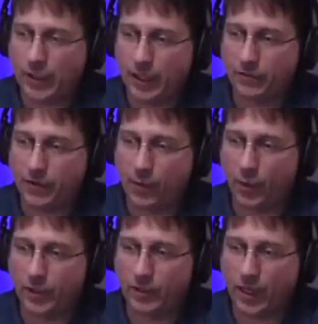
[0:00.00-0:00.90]
Like if I
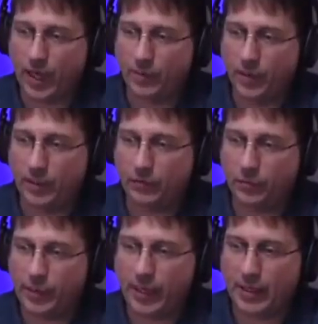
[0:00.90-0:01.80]
wanted to hide money
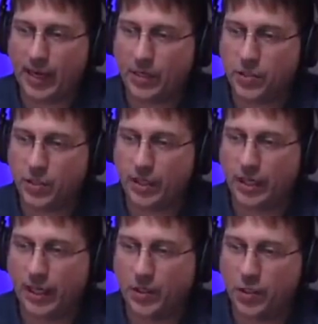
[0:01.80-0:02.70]
from paying taxes on it,
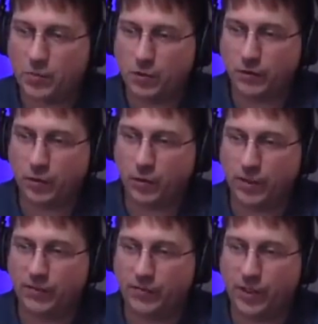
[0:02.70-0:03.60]
I can just move it to a
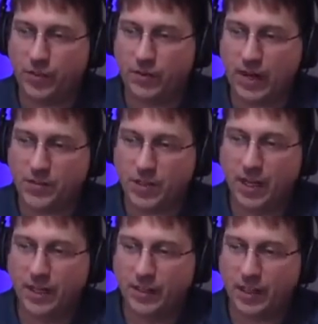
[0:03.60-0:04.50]
different address
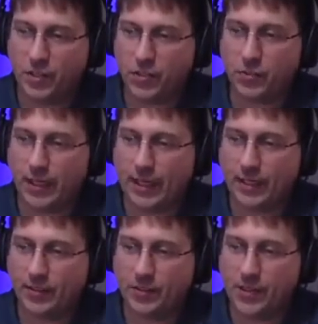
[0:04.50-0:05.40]
that I just
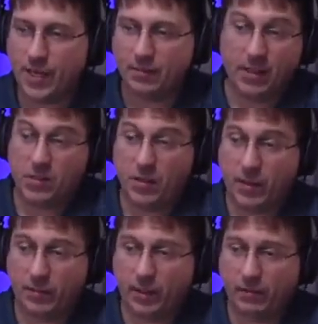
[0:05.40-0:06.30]
created and say, that's not my
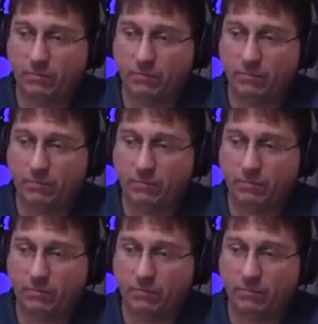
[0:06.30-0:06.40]
money.